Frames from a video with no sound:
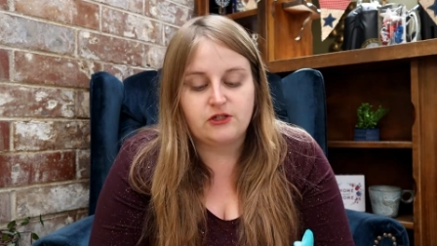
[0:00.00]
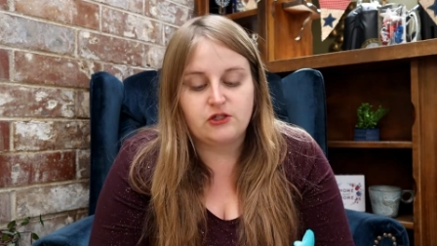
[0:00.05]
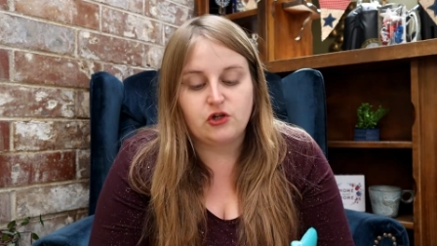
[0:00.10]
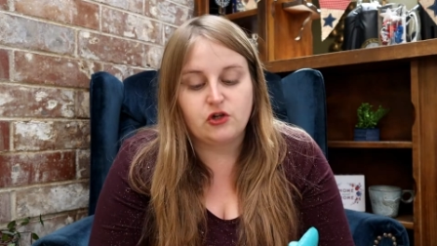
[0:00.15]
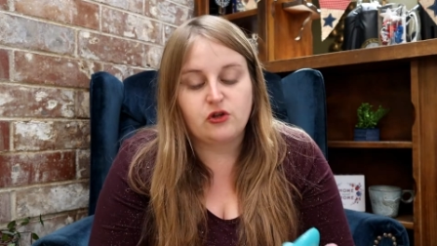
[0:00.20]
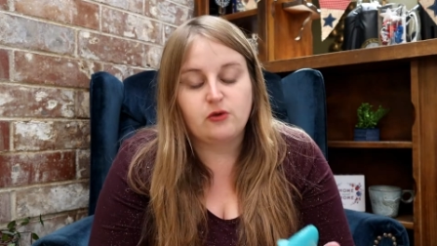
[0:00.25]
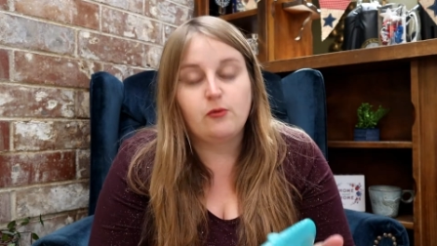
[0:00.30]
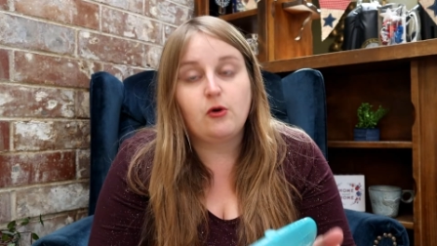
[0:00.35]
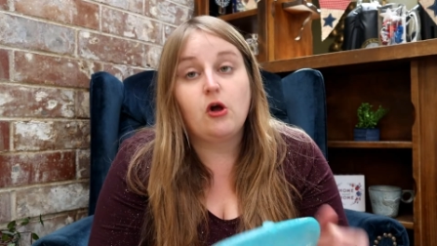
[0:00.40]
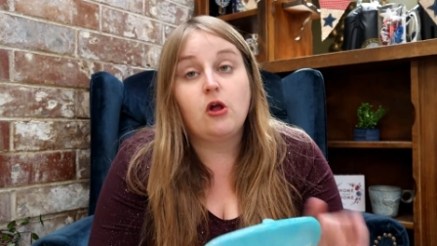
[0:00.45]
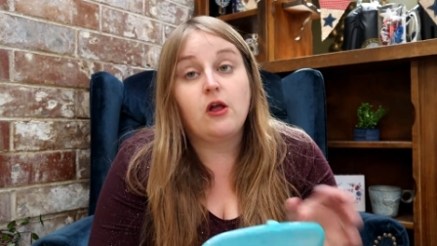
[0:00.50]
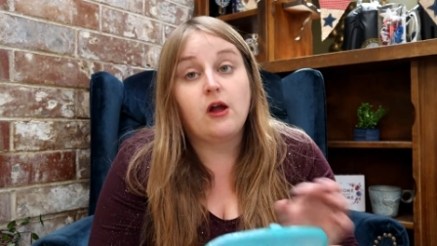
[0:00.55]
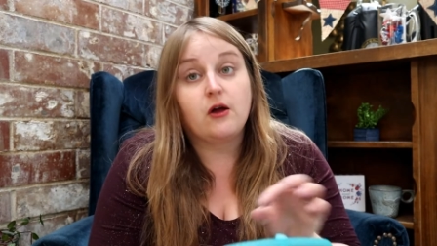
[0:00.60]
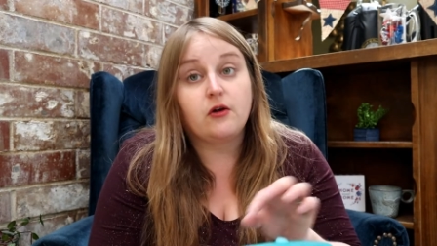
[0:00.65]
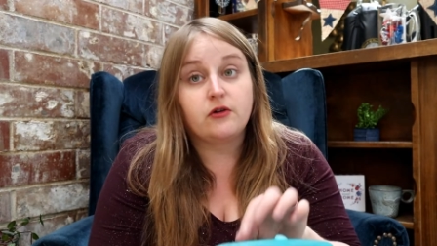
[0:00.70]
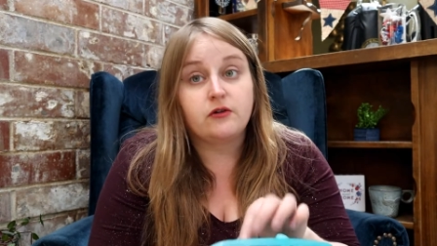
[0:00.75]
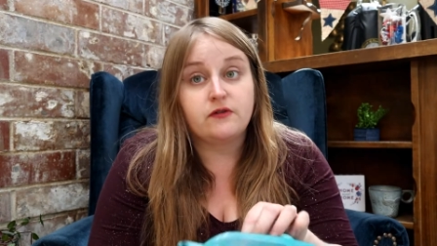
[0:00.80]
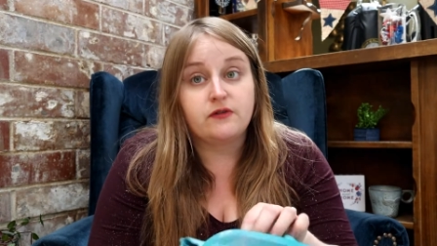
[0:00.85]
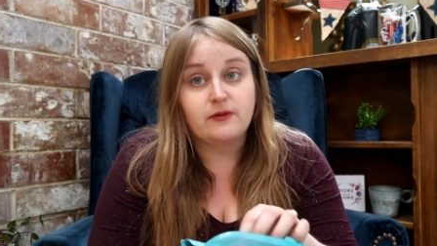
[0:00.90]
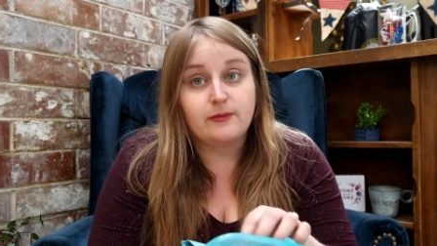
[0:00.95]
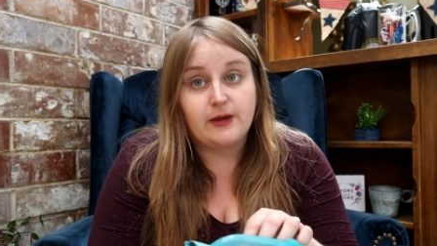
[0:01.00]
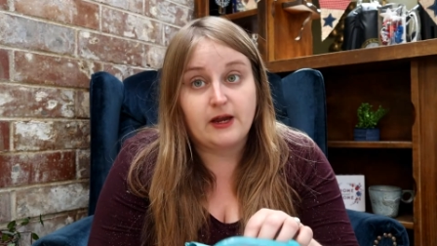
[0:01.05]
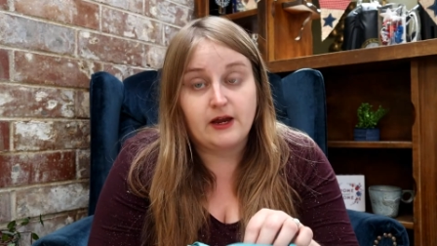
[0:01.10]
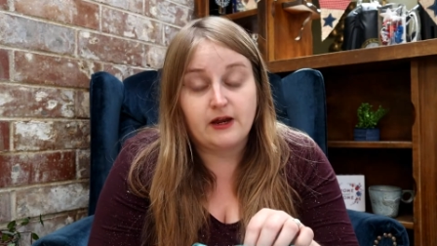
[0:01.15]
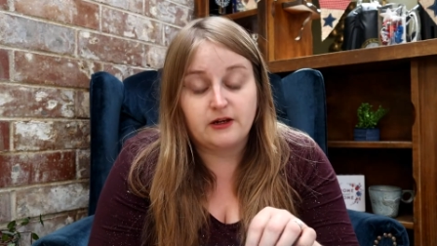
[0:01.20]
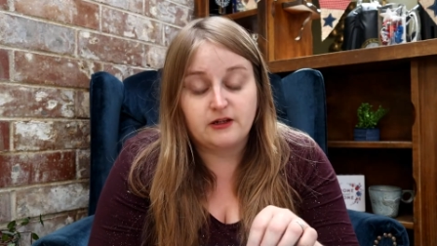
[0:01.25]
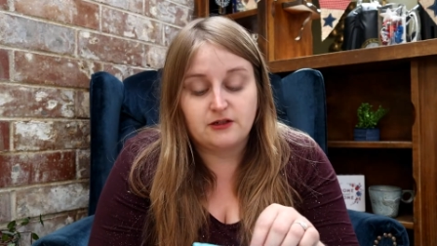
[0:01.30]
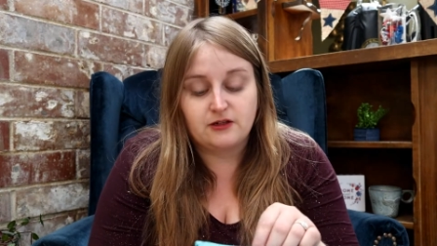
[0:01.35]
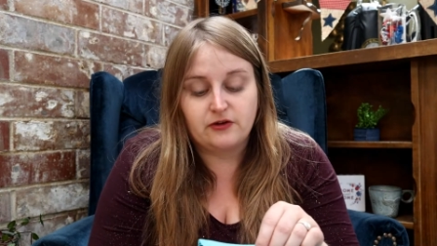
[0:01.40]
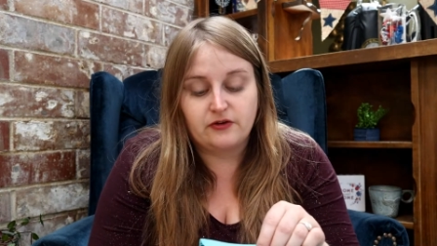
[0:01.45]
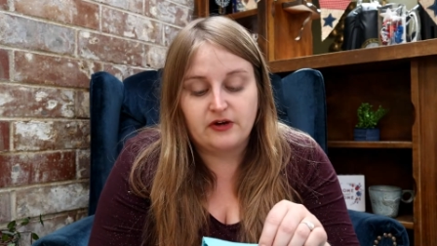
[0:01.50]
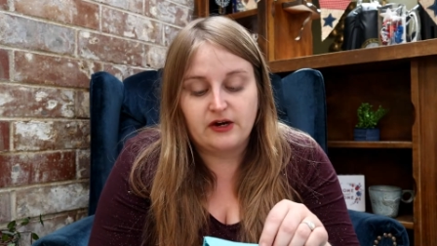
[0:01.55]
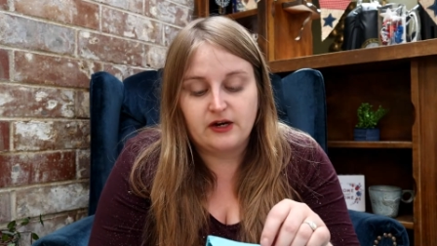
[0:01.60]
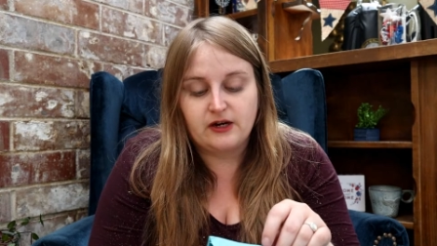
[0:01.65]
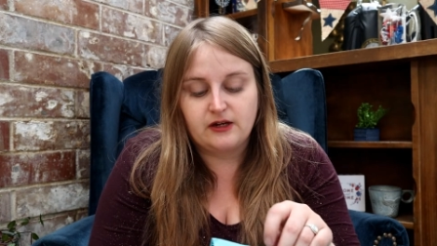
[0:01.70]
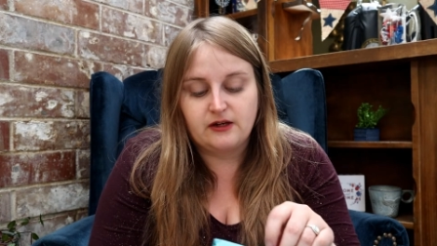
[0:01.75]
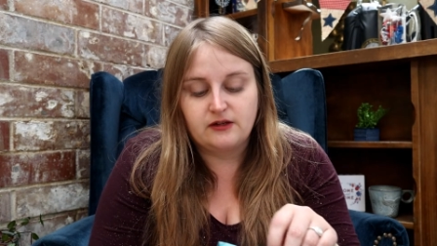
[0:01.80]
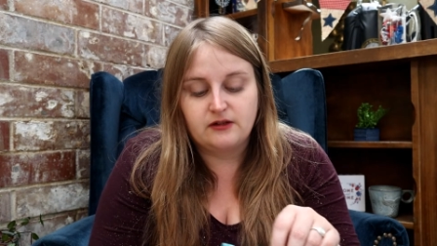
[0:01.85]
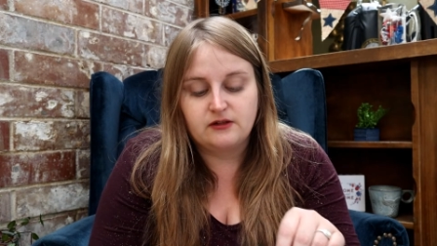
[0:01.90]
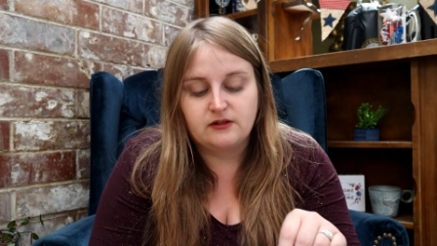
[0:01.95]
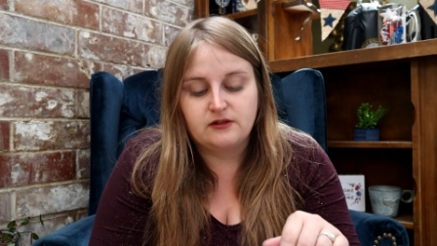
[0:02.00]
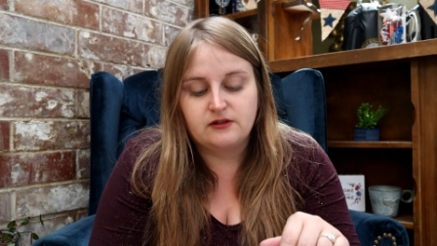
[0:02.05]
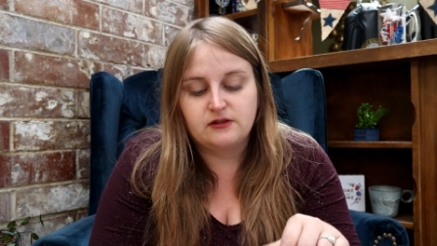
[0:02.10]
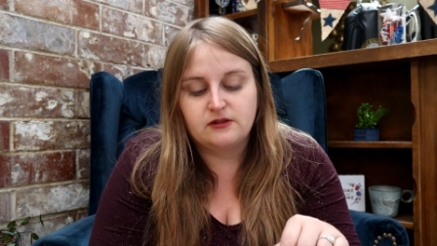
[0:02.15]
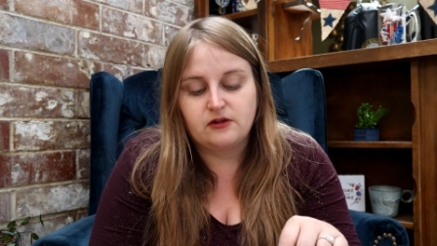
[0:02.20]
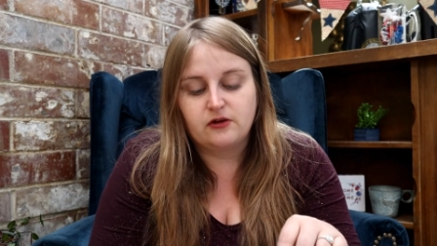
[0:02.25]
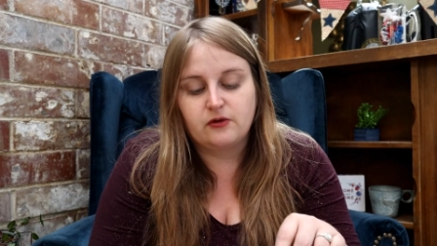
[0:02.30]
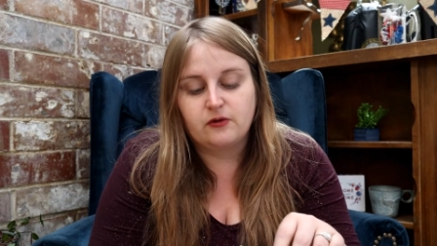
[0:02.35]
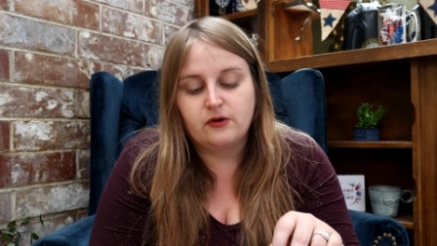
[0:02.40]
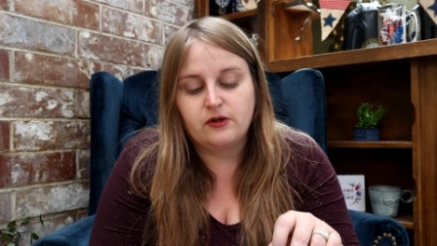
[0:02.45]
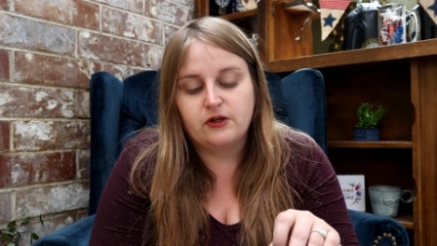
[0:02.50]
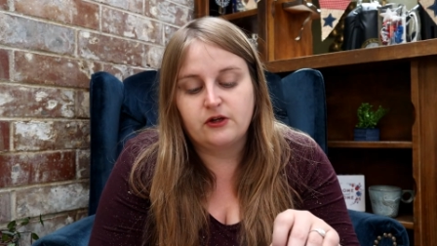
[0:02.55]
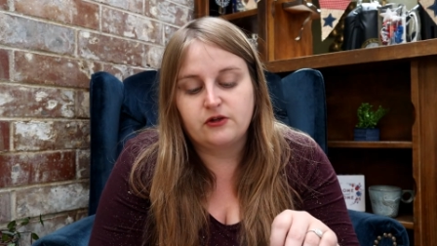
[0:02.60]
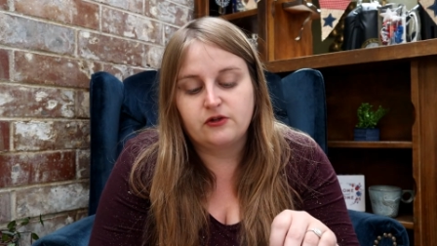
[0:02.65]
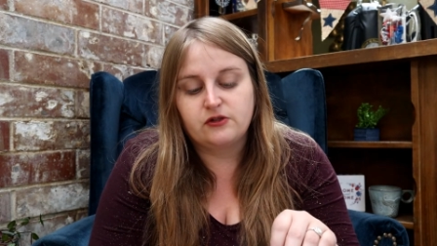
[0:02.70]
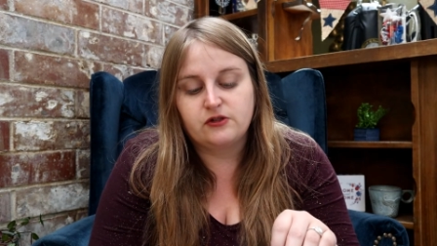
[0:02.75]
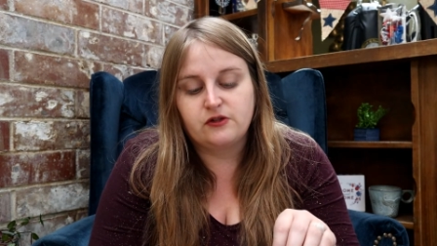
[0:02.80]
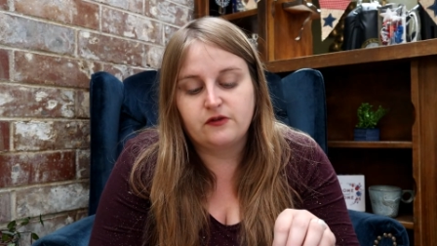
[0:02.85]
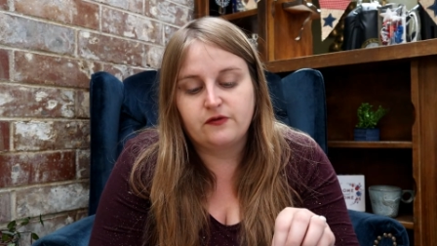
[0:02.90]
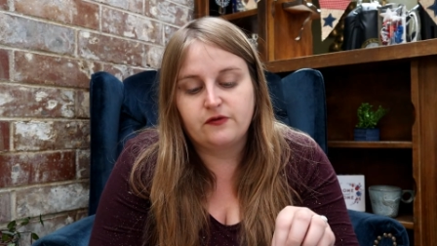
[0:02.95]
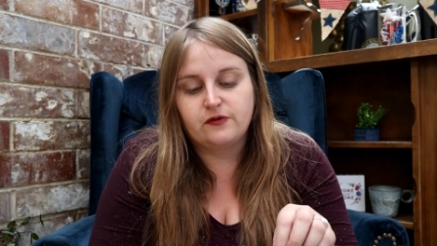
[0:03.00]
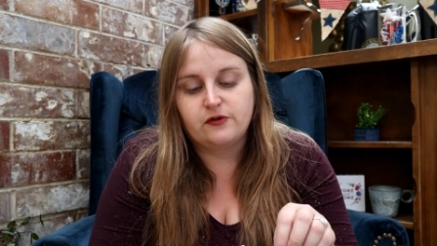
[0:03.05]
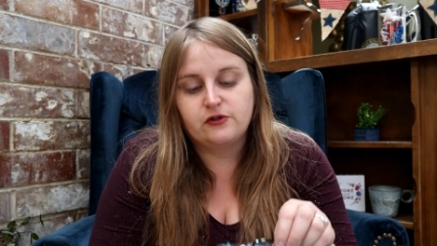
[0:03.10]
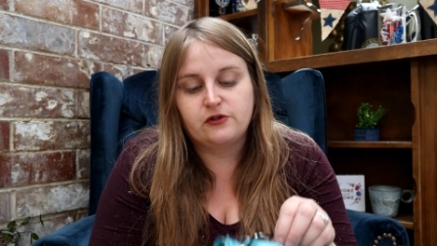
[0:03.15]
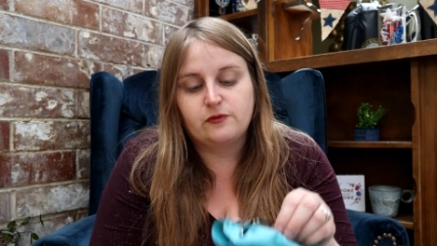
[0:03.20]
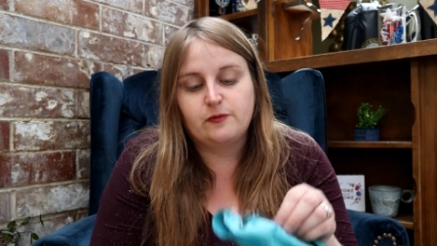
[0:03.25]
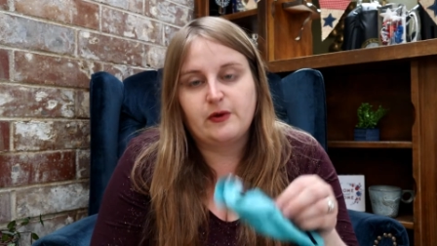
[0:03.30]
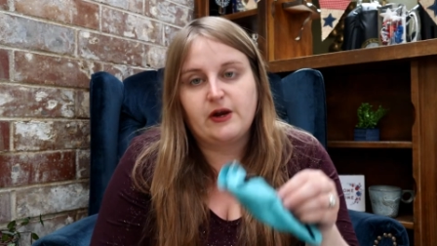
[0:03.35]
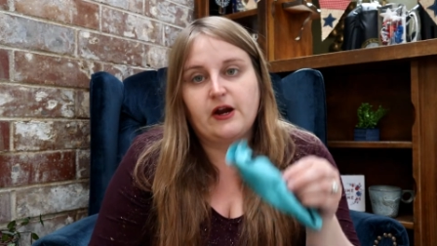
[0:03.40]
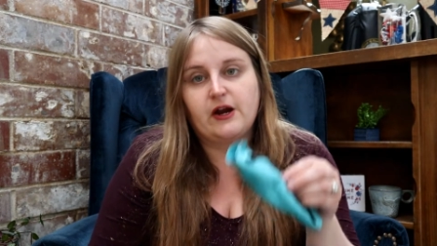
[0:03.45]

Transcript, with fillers: I took them all out of the bags already. So here's the first